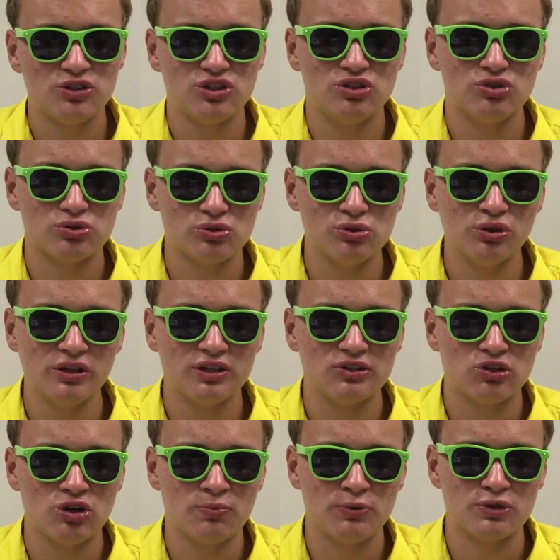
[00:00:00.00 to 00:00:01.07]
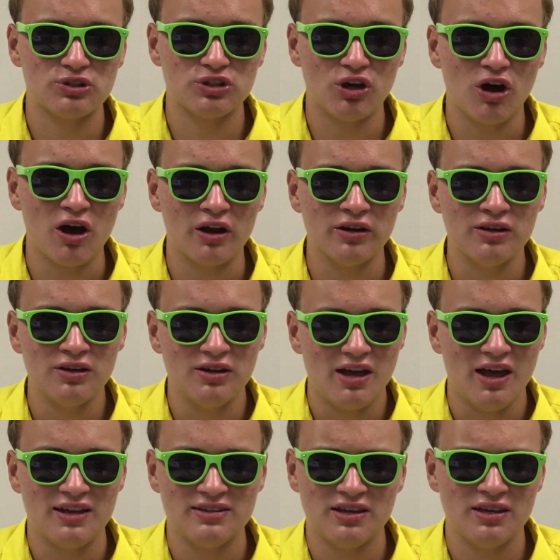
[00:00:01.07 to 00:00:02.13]
she truly interprets God
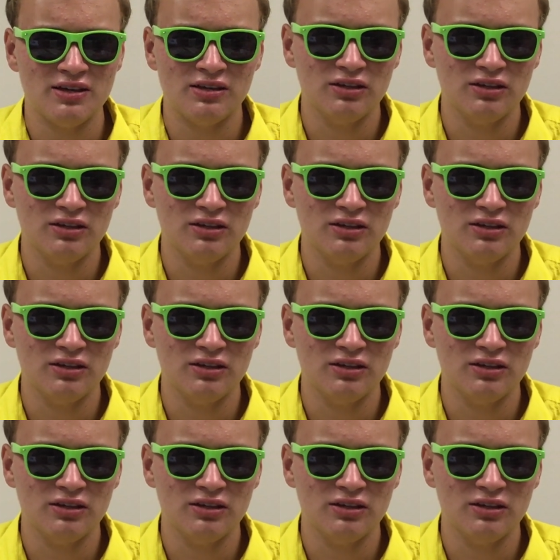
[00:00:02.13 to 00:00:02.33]
as